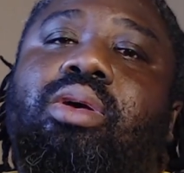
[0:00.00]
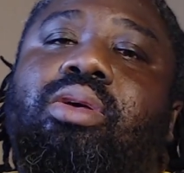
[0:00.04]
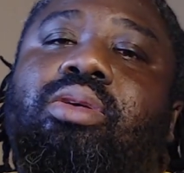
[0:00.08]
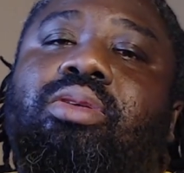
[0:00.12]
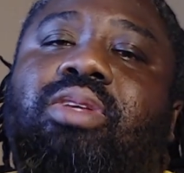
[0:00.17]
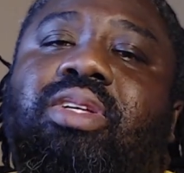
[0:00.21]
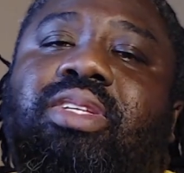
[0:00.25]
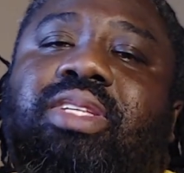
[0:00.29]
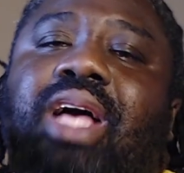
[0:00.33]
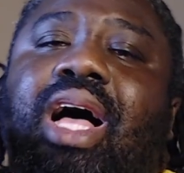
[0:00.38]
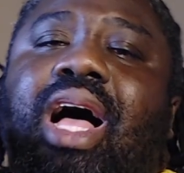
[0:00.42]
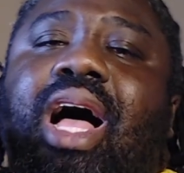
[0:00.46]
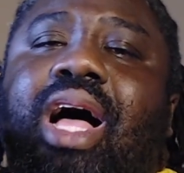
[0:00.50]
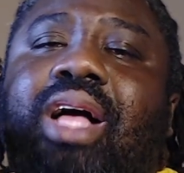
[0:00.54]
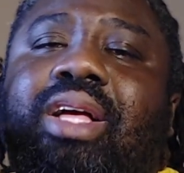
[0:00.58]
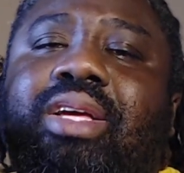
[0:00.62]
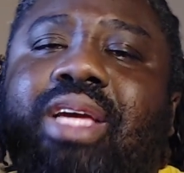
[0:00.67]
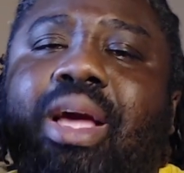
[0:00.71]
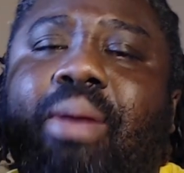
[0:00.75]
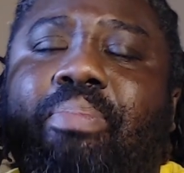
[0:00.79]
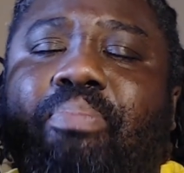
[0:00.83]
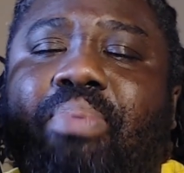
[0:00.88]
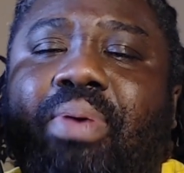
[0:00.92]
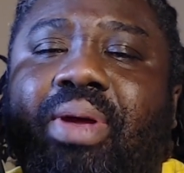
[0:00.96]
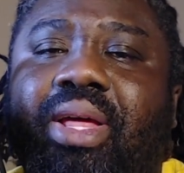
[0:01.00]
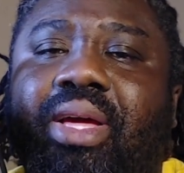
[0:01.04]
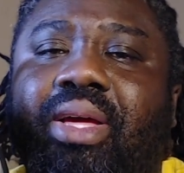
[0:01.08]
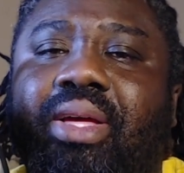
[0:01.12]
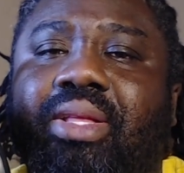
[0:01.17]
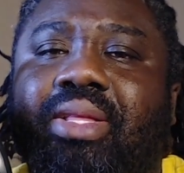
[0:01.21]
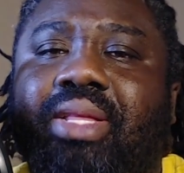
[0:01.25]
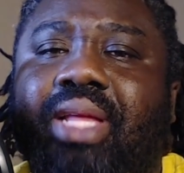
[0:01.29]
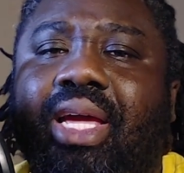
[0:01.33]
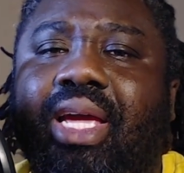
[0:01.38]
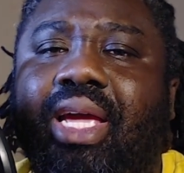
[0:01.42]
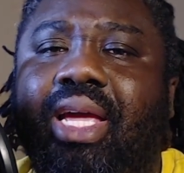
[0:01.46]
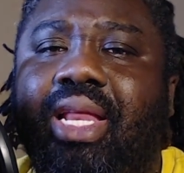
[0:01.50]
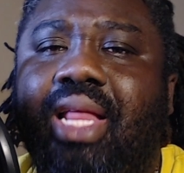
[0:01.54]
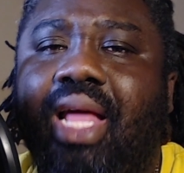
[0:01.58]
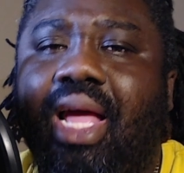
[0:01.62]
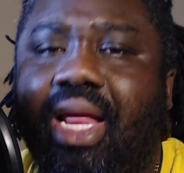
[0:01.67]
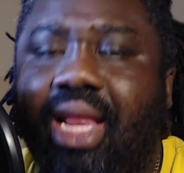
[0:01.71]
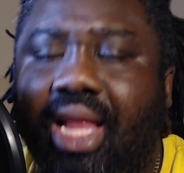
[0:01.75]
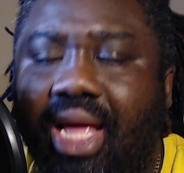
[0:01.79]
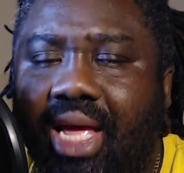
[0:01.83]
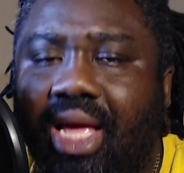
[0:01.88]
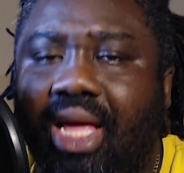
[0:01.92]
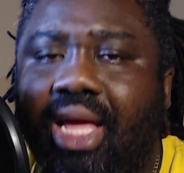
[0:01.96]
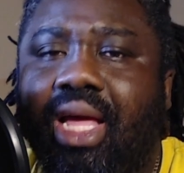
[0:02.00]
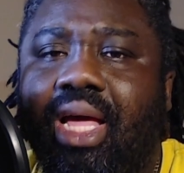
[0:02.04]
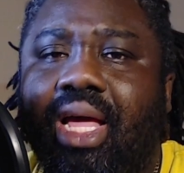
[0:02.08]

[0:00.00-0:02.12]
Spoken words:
I said, yeah, buddy, the kinani.